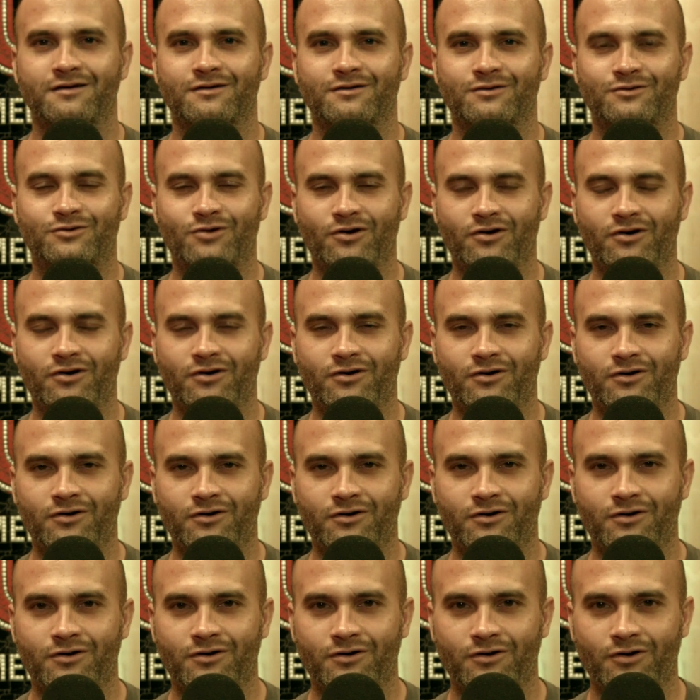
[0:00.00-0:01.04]

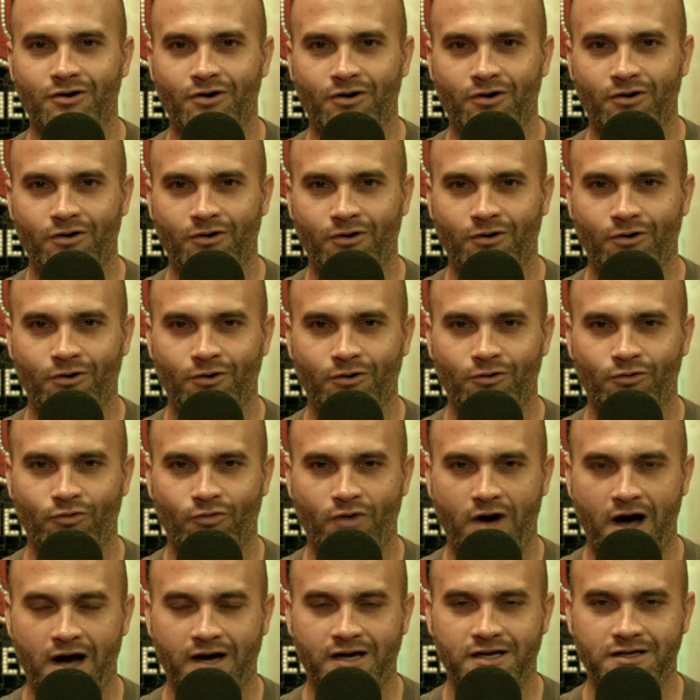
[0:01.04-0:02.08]
Good old
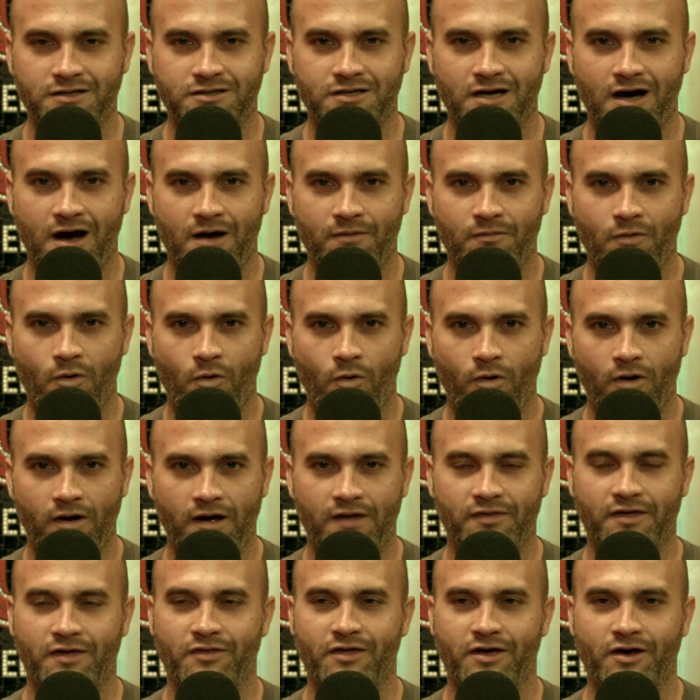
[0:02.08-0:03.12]
Rocky Top.
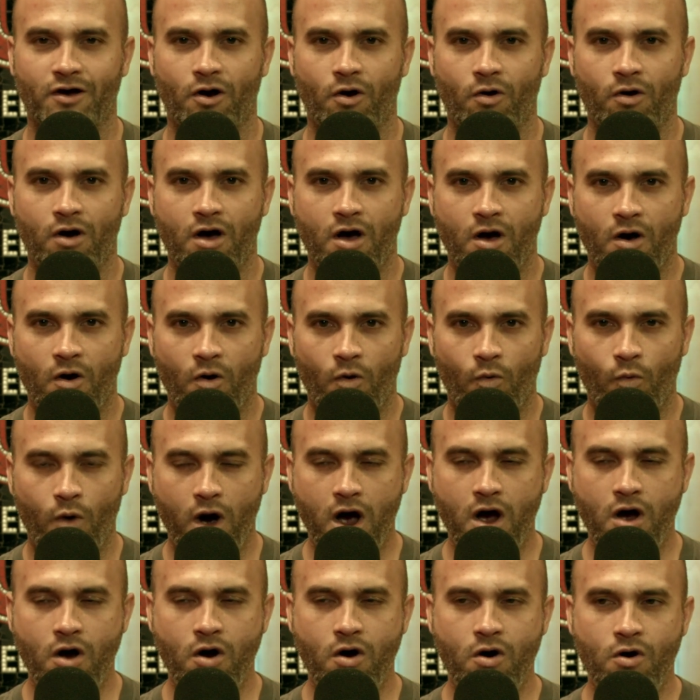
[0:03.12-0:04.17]
And then they go,
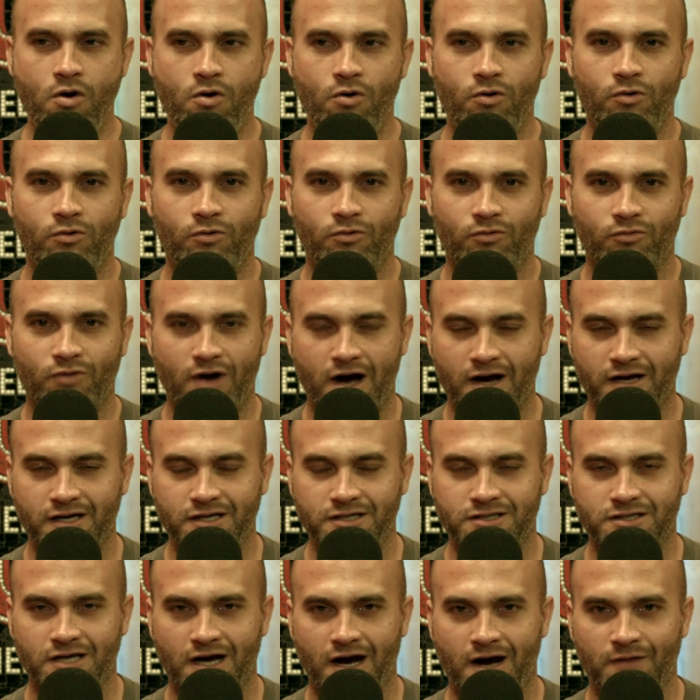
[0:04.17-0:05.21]
woo, Rocky
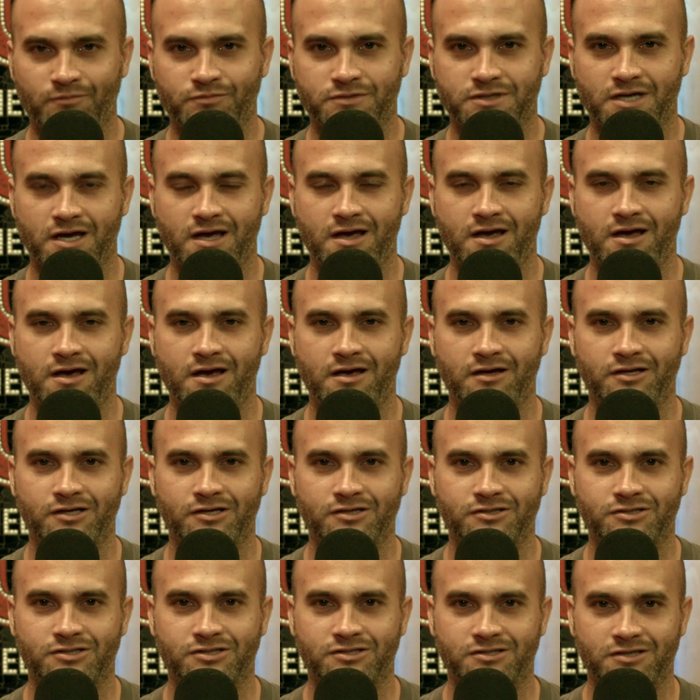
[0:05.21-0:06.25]
Top,
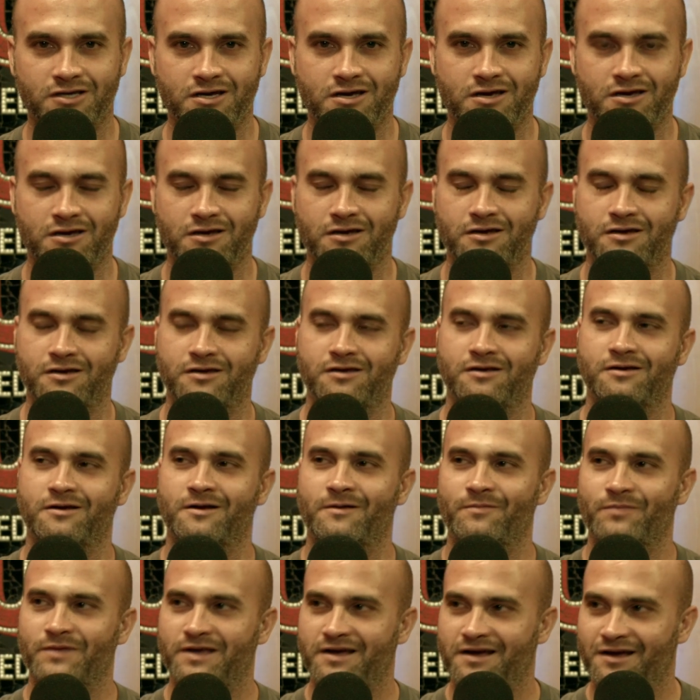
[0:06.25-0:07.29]
Tennessee.
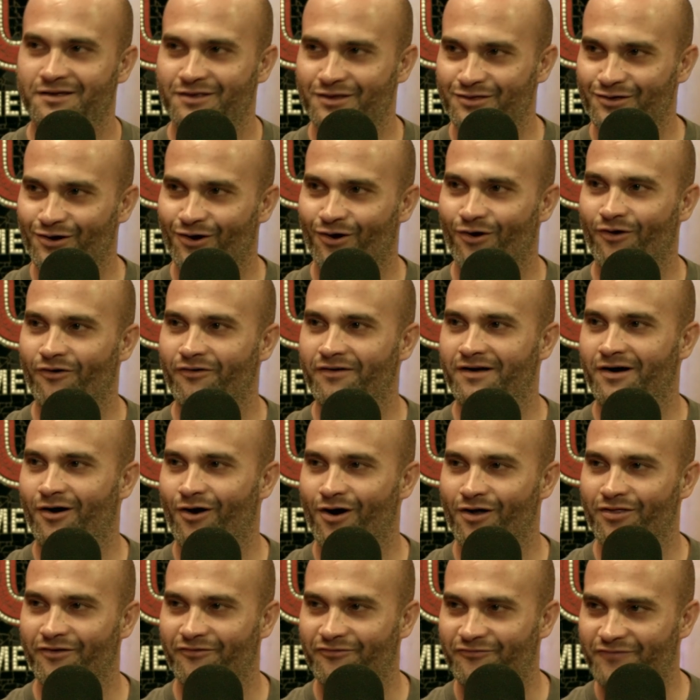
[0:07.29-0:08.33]
And then nice. the whole,
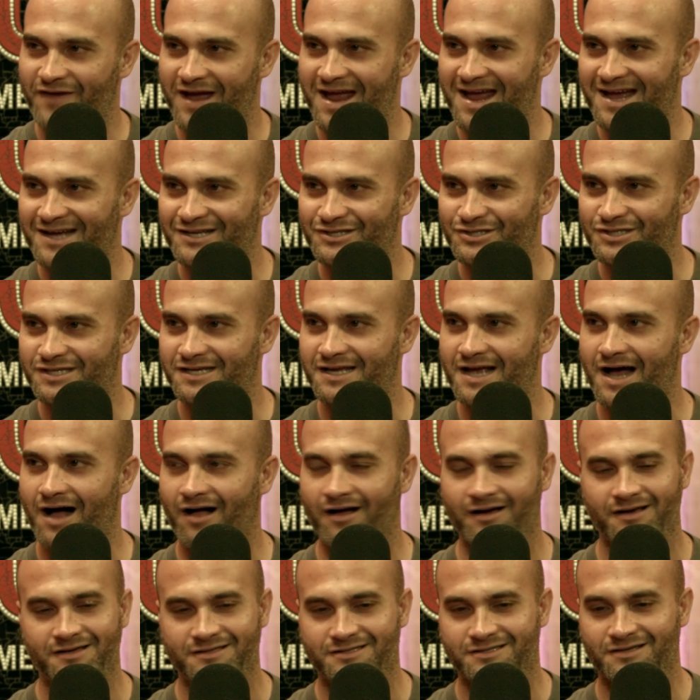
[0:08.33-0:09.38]
all the fans
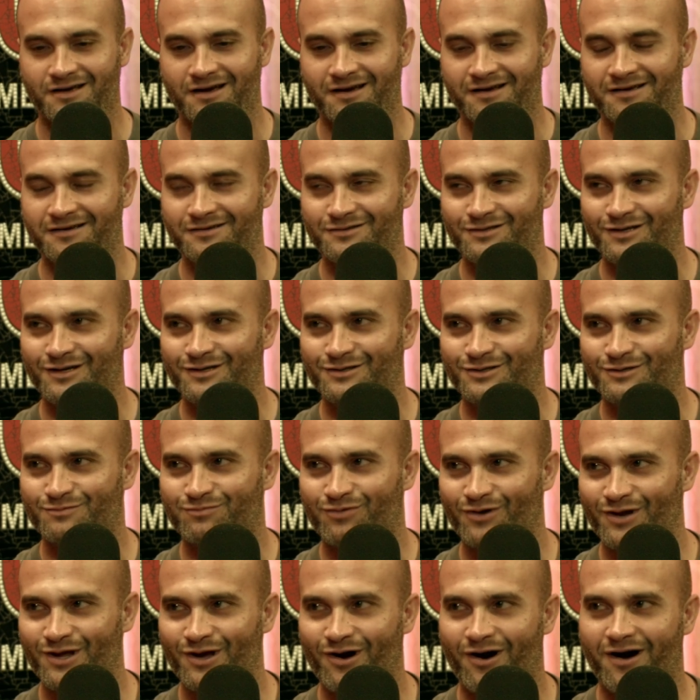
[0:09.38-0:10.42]
yell. It's like it, it's
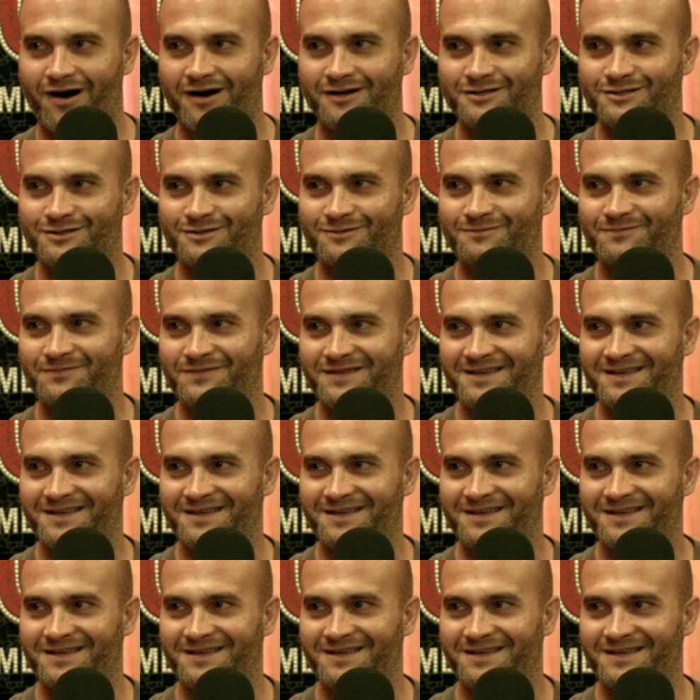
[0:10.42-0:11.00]
pretty awesome.